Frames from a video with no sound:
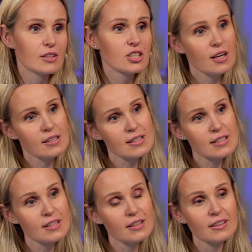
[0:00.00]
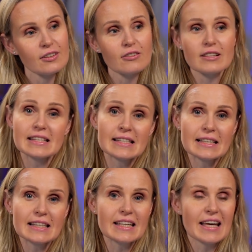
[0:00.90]
Just,
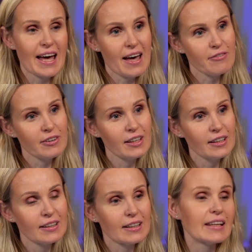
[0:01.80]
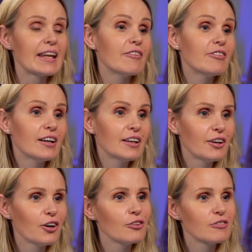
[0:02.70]
recently, ever, never,
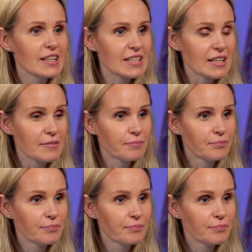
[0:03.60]
already.